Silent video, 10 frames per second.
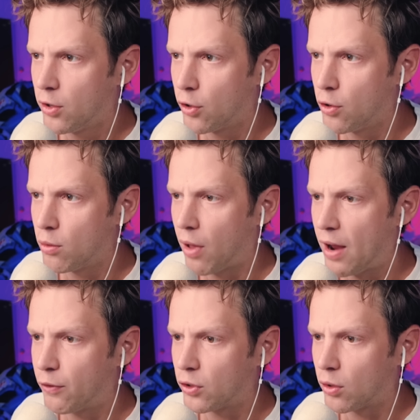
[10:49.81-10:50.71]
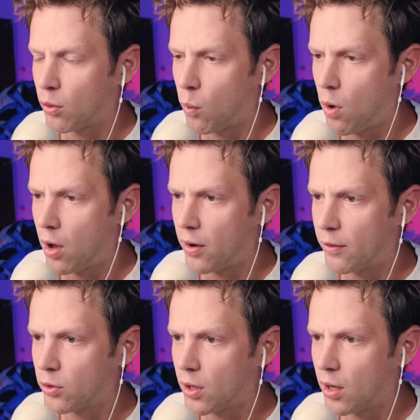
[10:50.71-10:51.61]
your new life is under the water
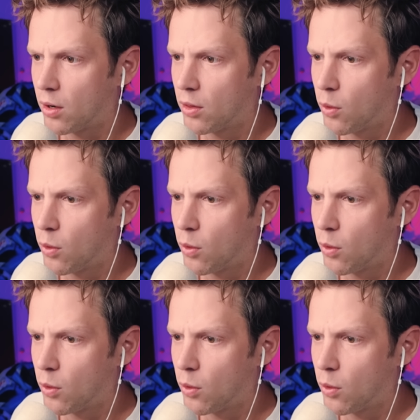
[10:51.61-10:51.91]
after that.